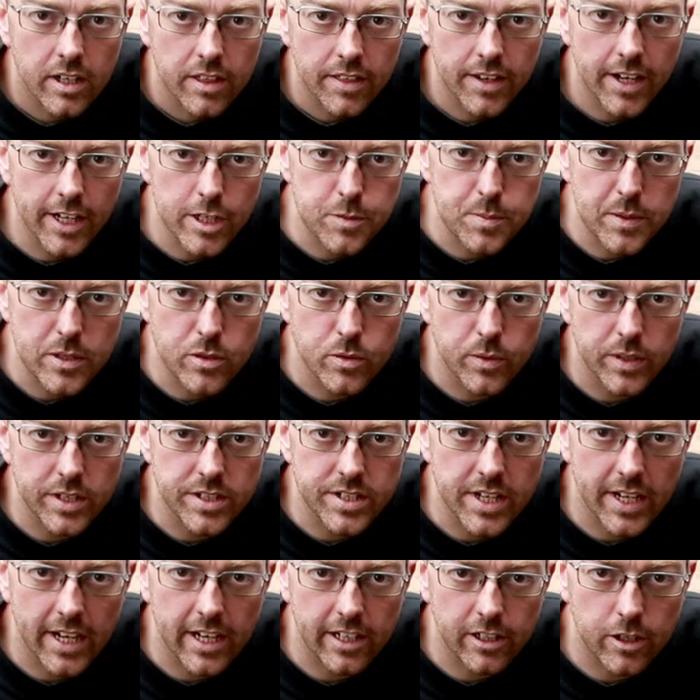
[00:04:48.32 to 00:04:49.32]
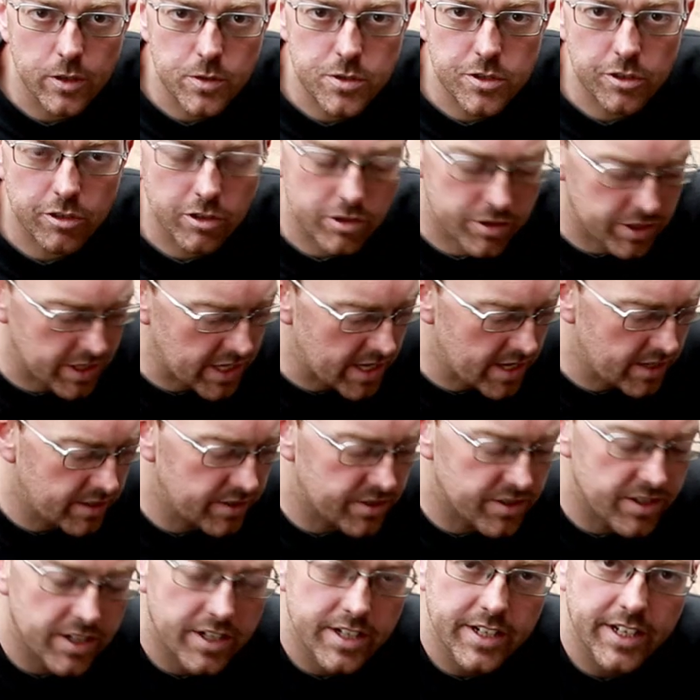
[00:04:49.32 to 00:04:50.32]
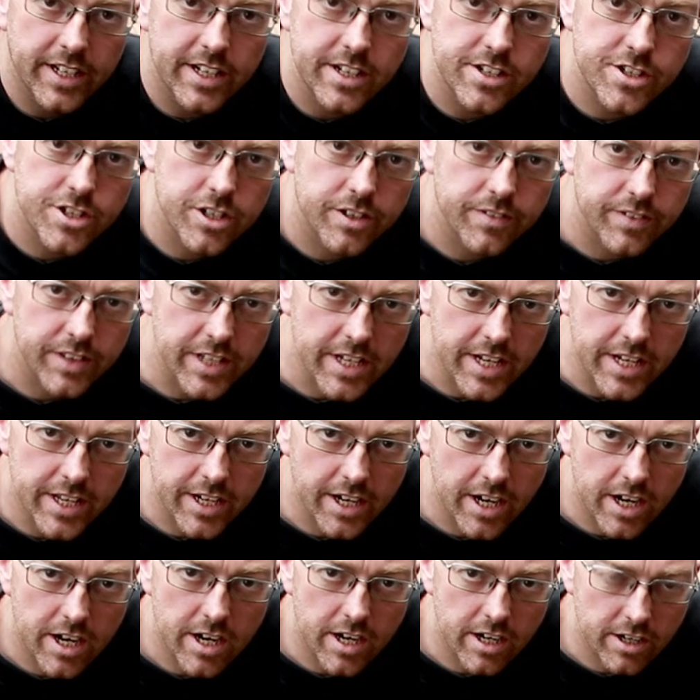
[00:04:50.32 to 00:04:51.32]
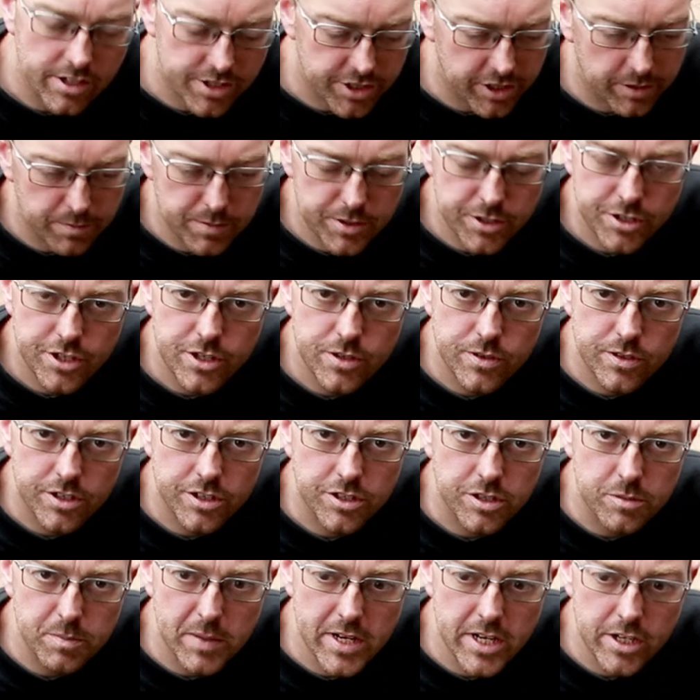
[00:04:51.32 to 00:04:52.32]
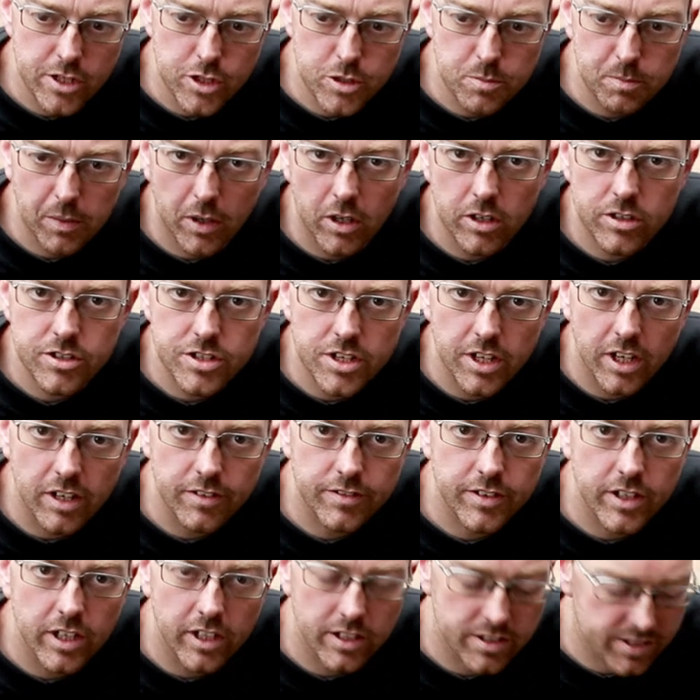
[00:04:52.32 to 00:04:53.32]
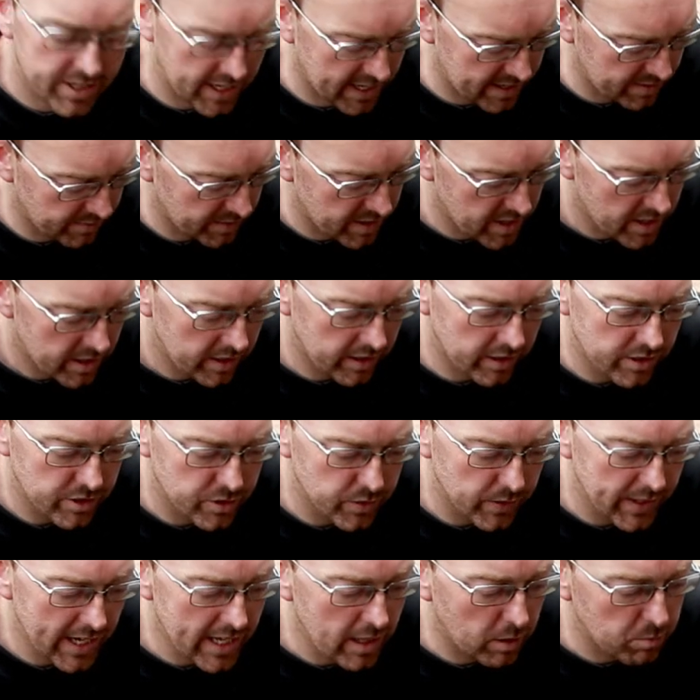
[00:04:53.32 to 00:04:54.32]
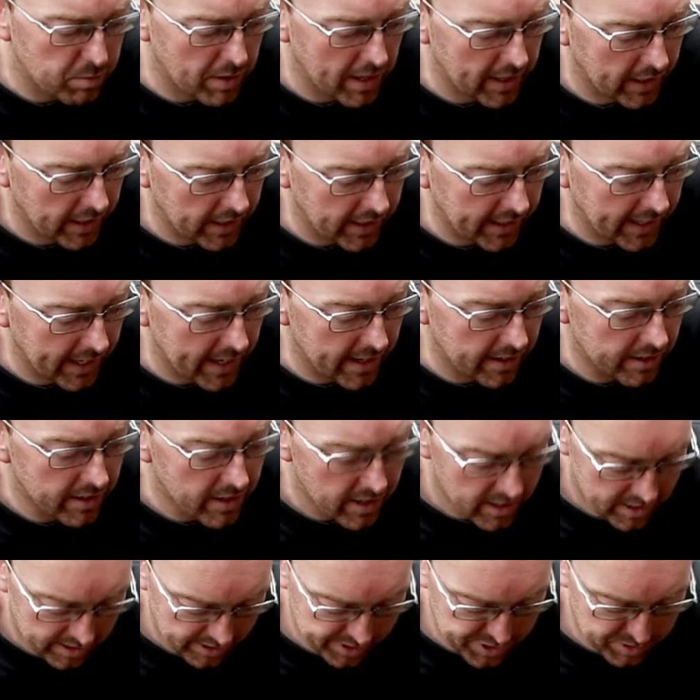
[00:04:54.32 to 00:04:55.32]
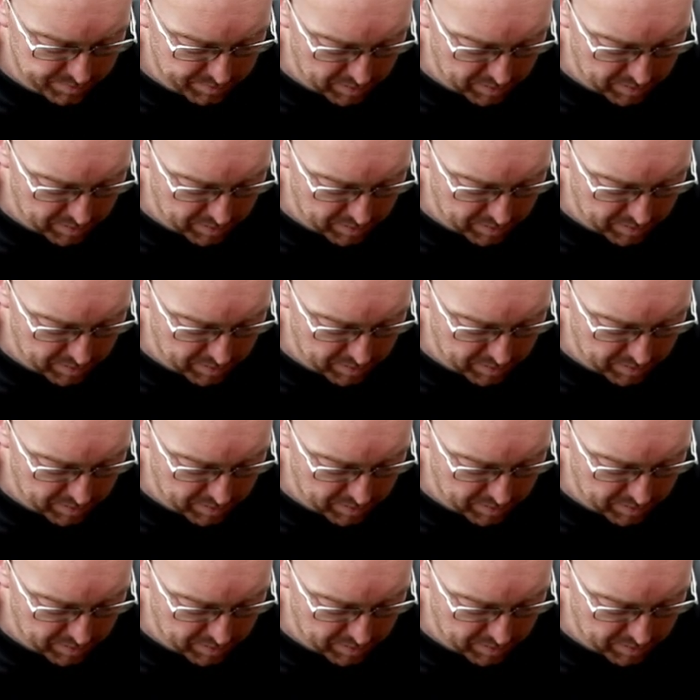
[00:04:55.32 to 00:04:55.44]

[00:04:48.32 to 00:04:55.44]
The next piece we need to add goes across the inside edge of the inner arch, and I'm just using some inch box that I've cut down into an L bracket again. This